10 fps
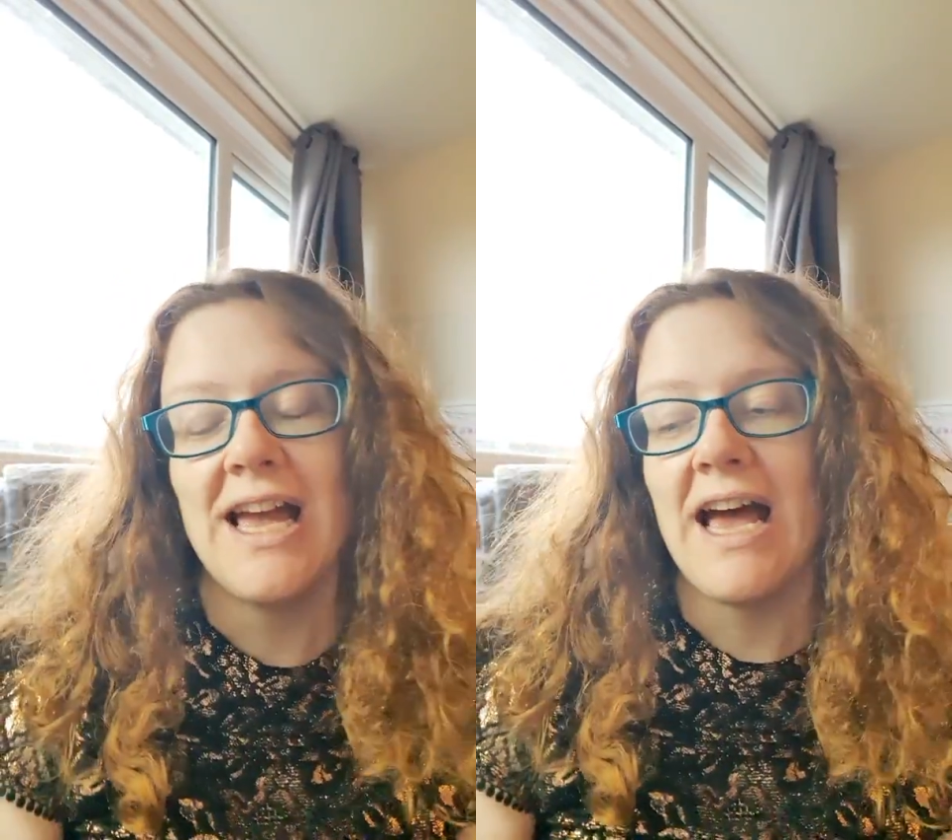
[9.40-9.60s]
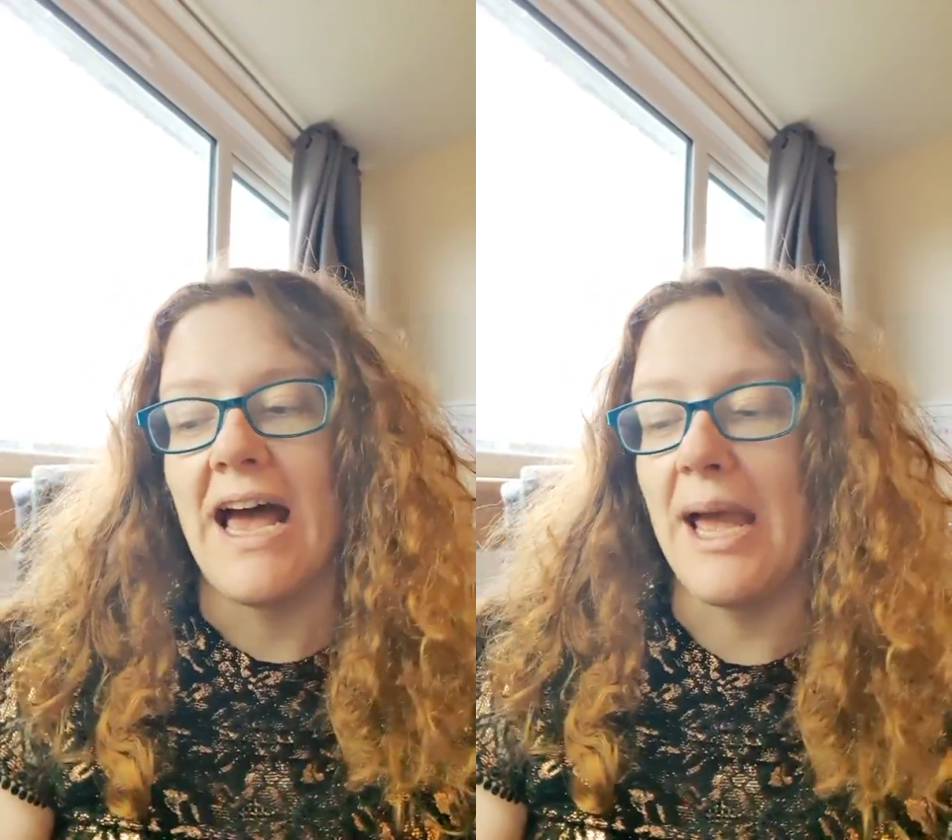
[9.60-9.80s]

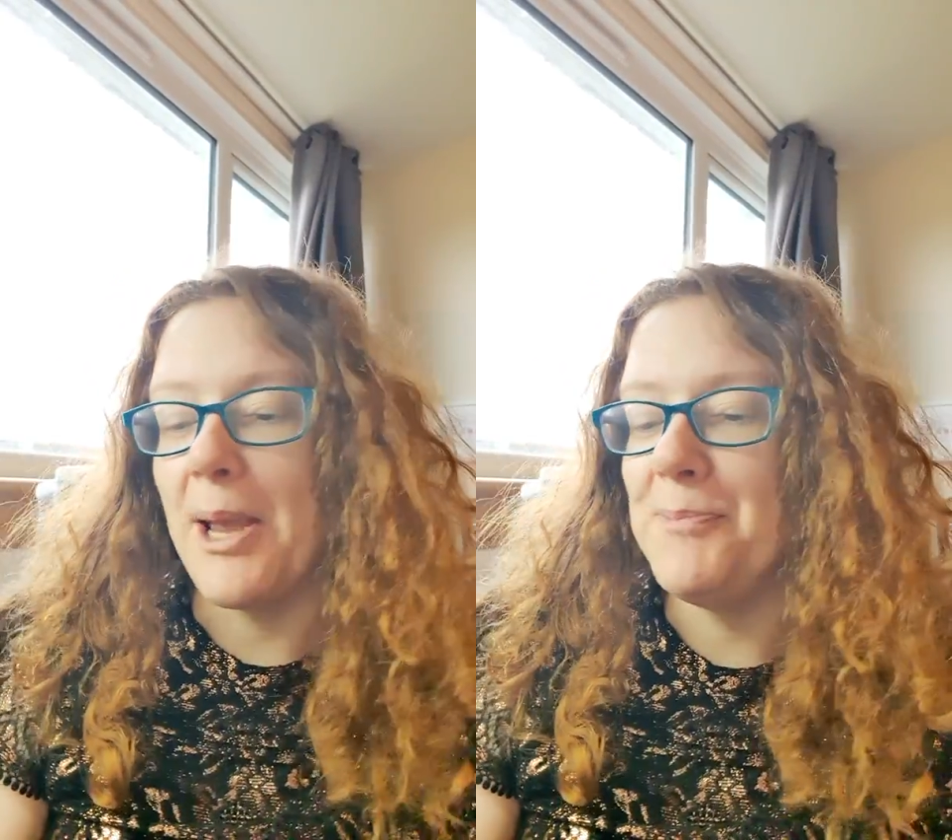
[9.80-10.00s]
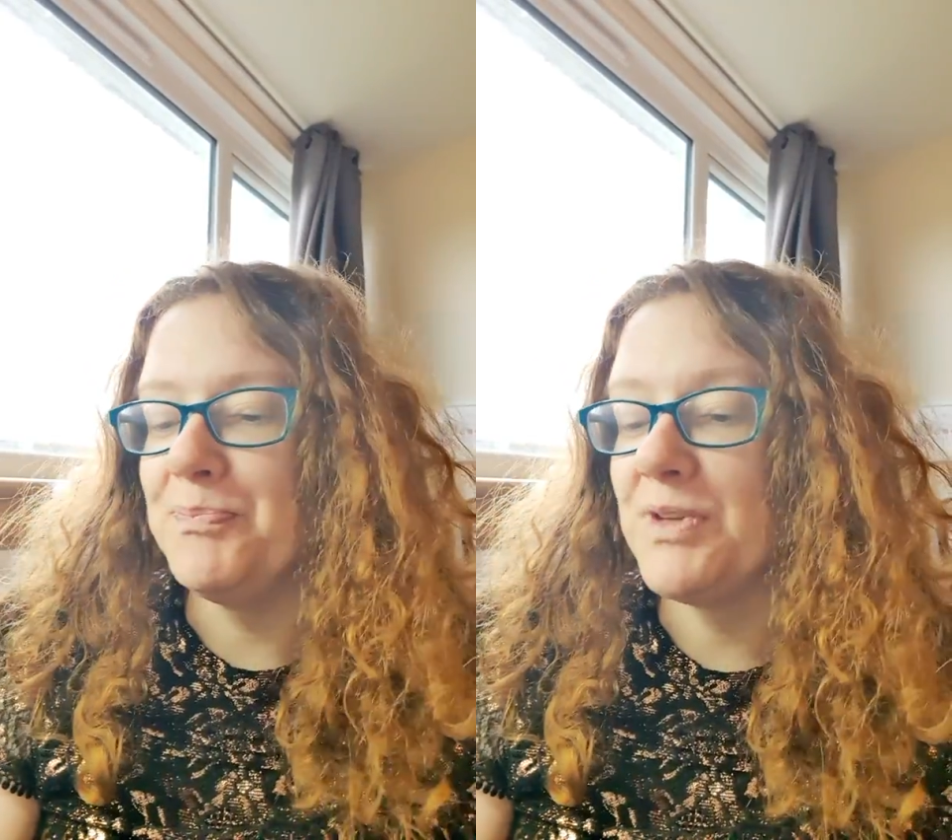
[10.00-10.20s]

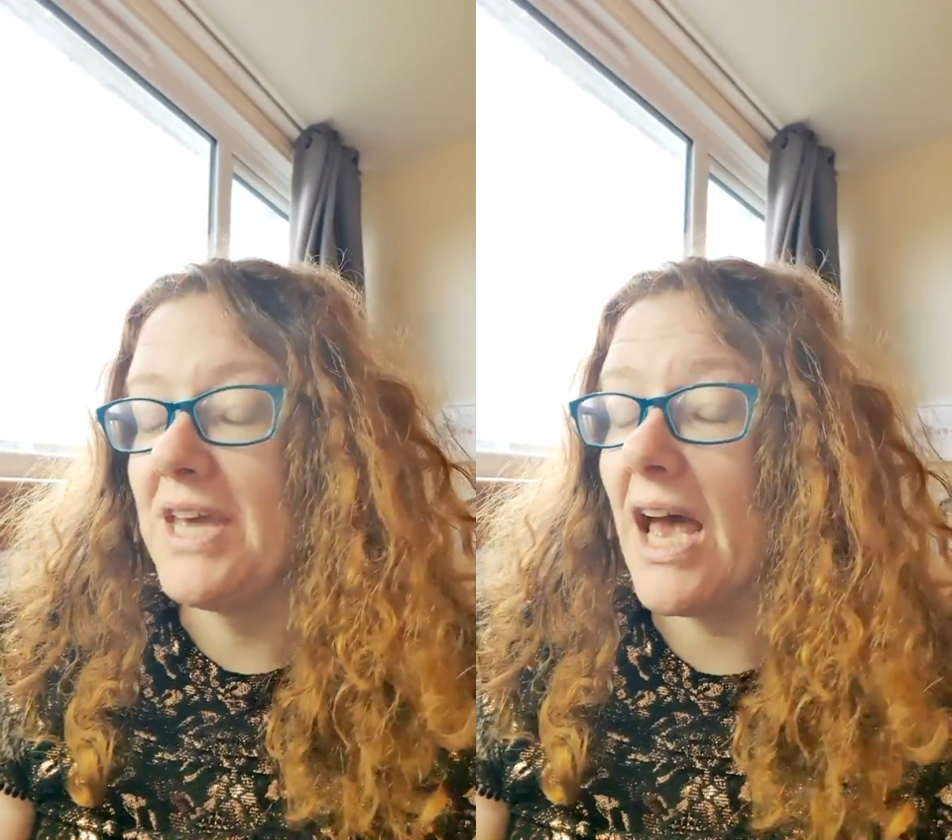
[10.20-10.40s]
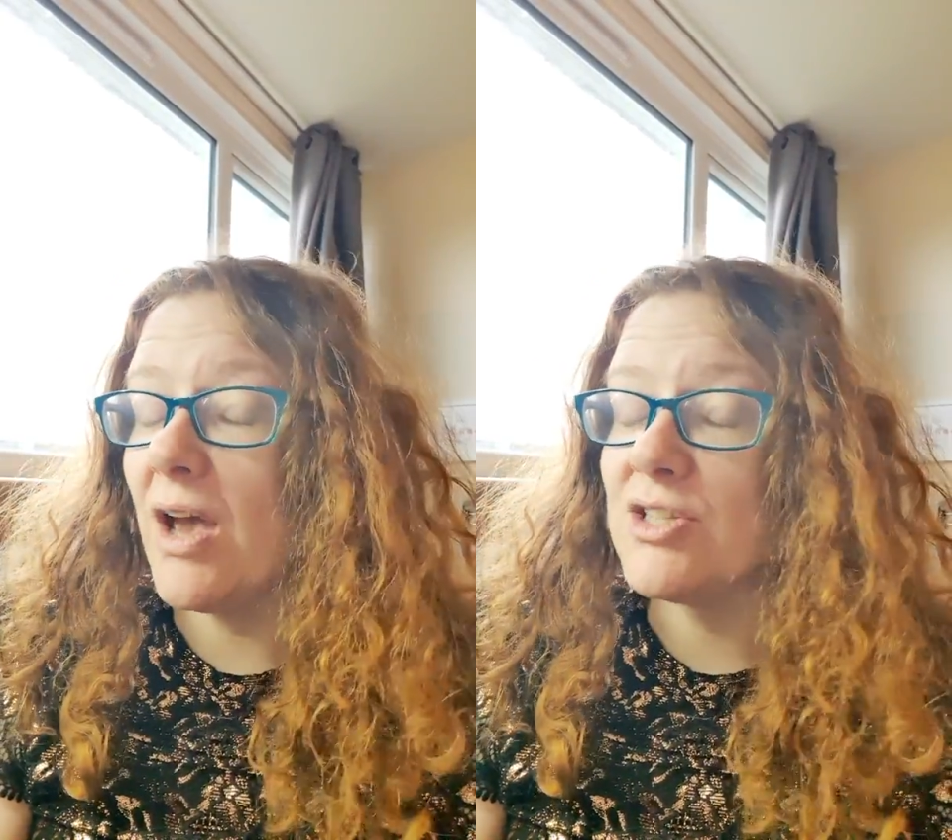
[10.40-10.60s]
Um,
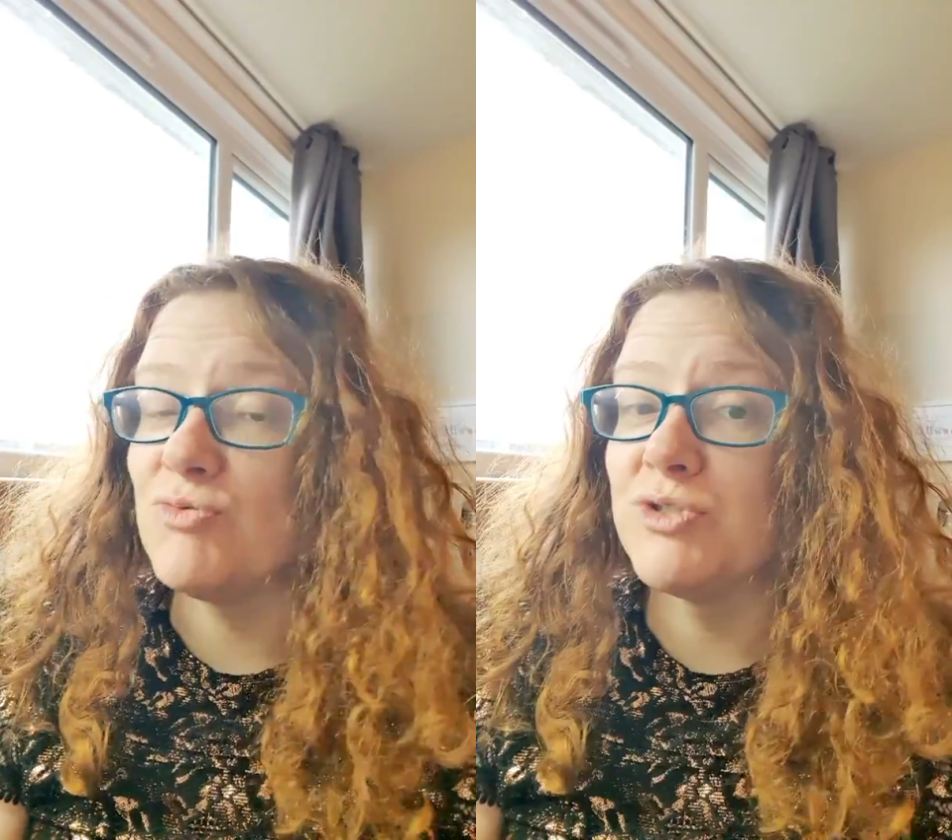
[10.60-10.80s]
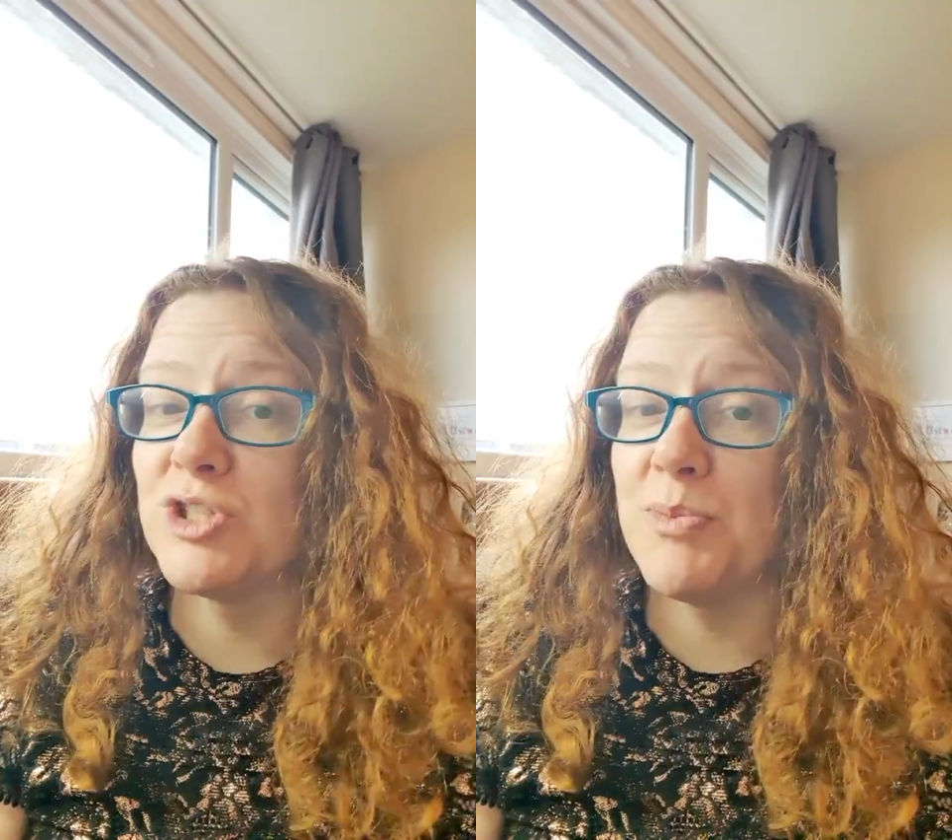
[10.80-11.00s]
yeah, it's a
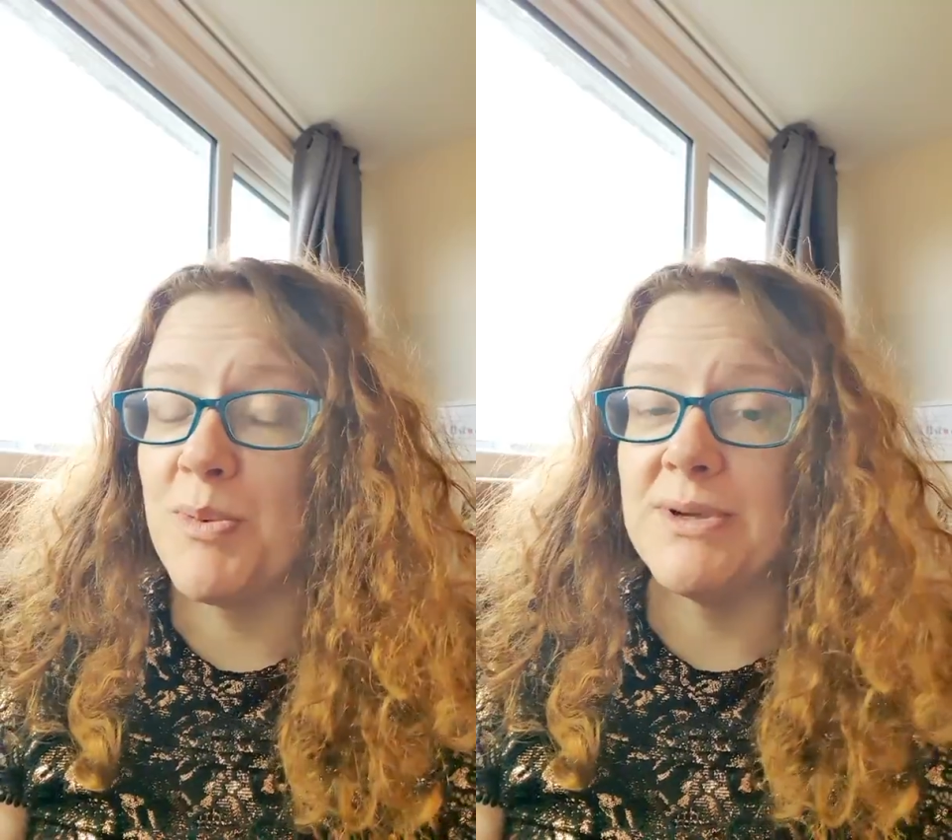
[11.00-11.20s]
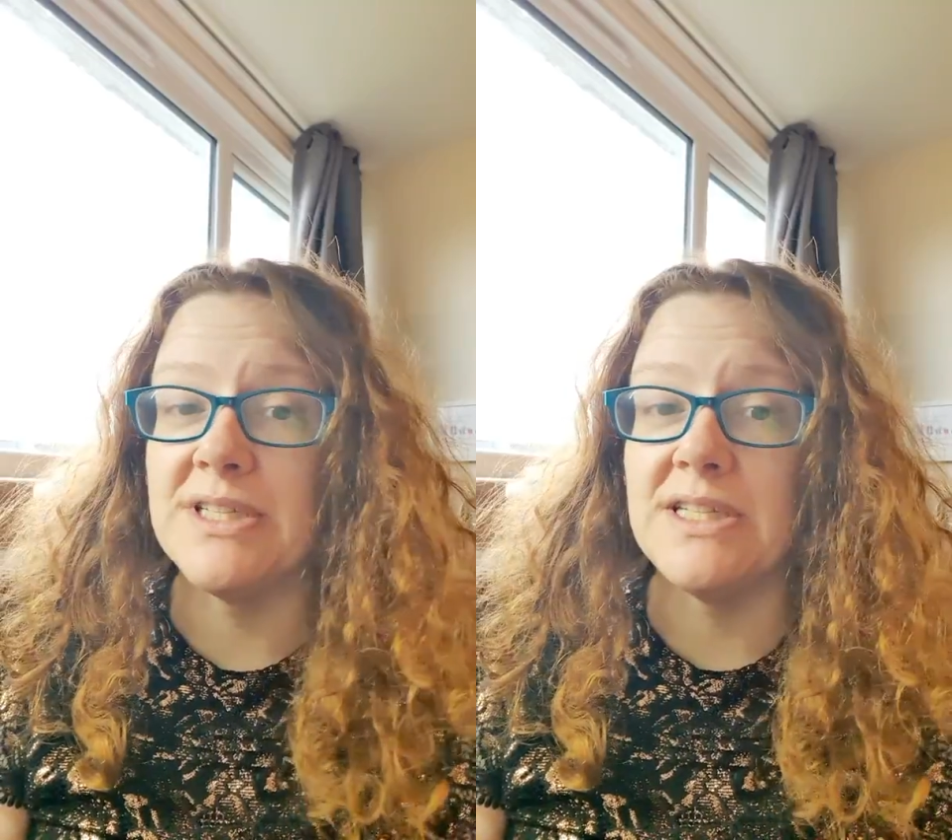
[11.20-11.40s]
super
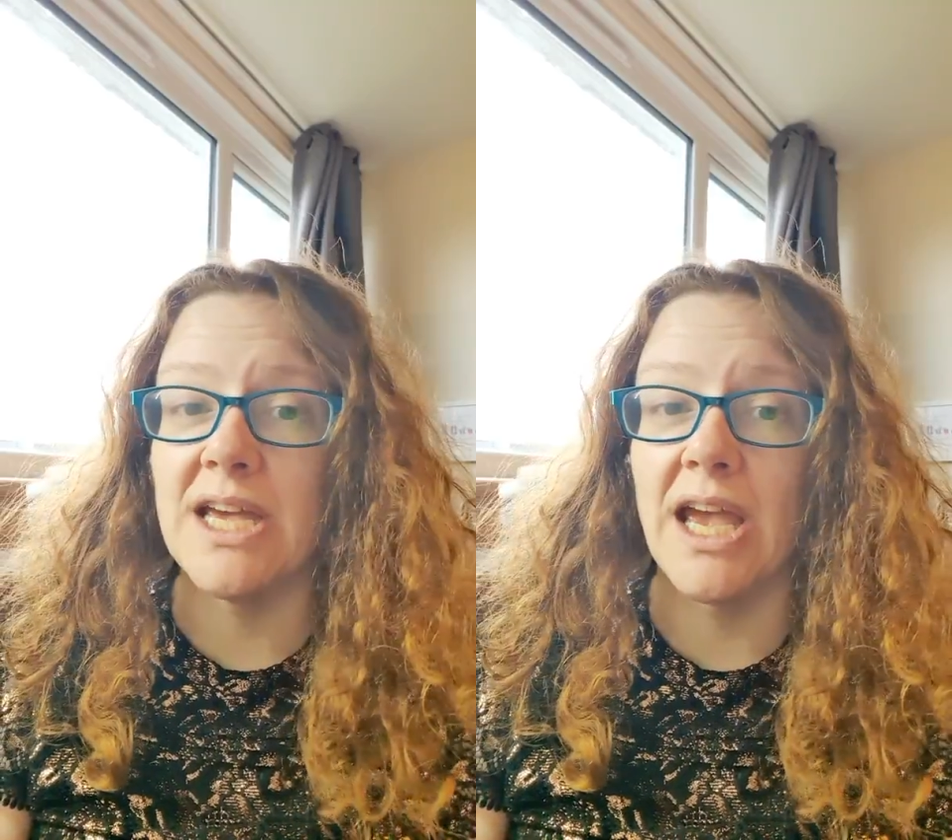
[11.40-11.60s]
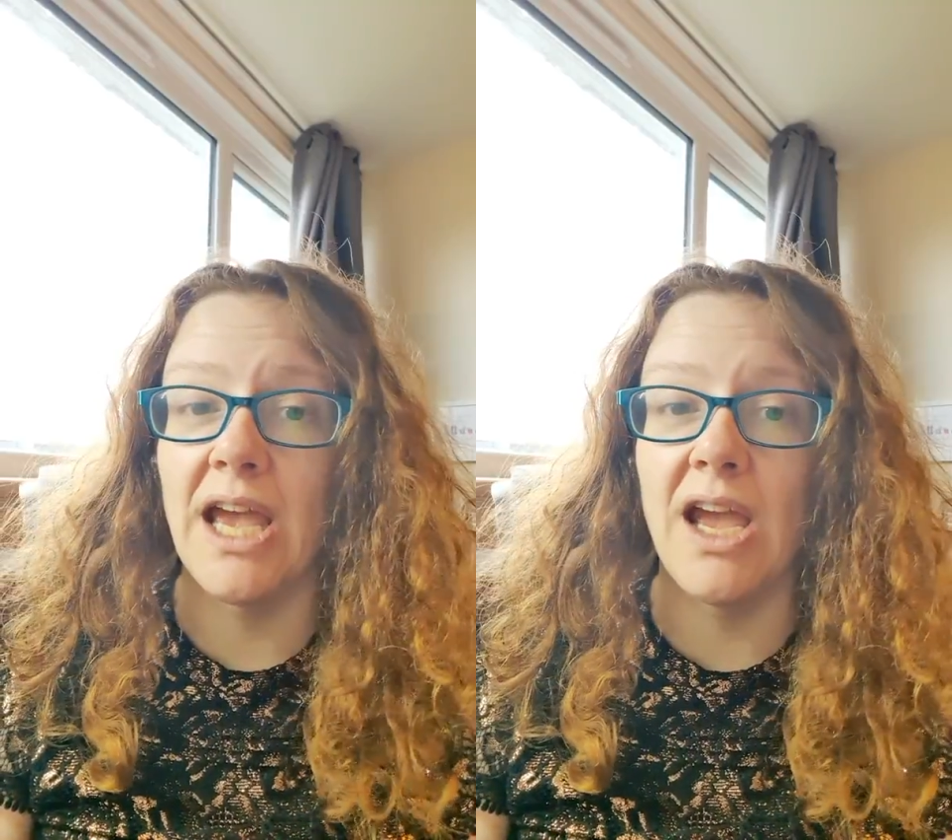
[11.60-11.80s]
busy
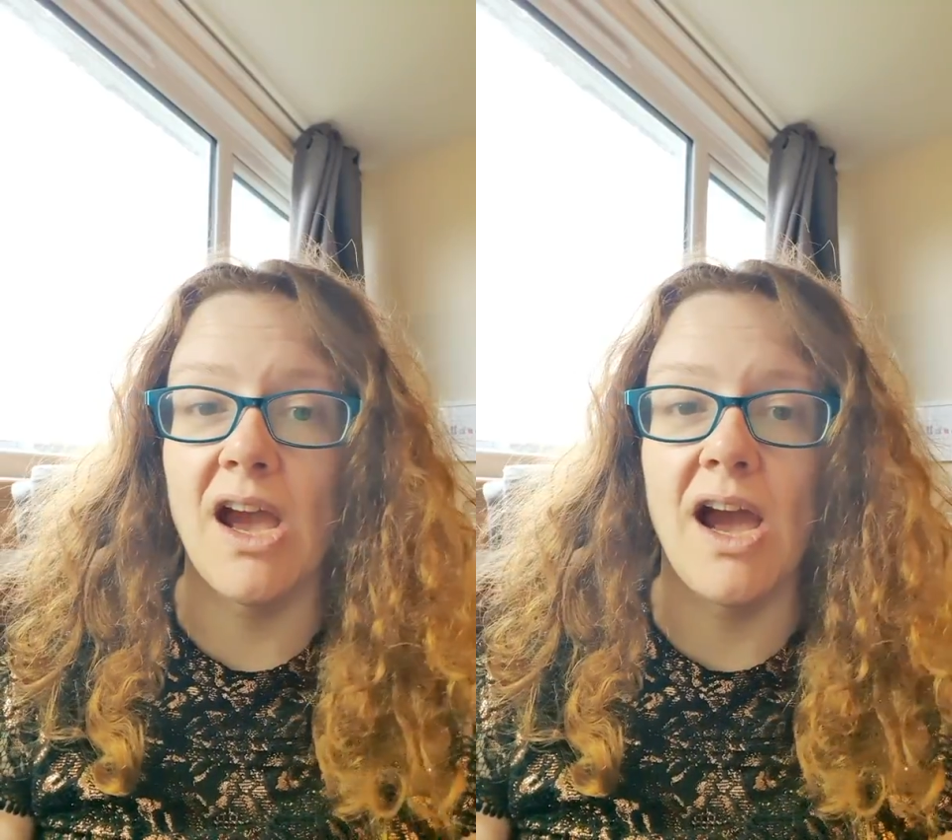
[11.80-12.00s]
day.